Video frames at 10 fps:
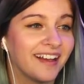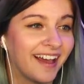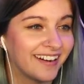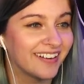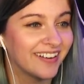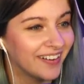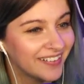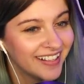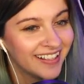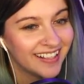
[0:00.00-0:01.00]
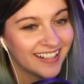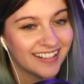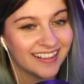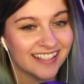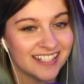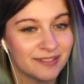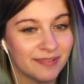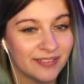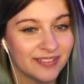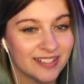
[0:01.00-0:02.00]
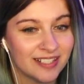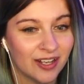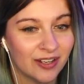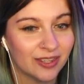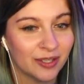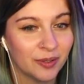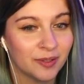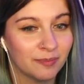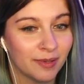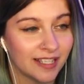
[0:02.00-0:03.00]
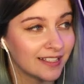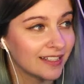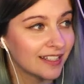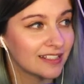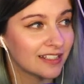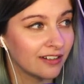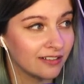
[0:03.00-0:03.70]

don't know. This mountain is called the Old Man. Let's go.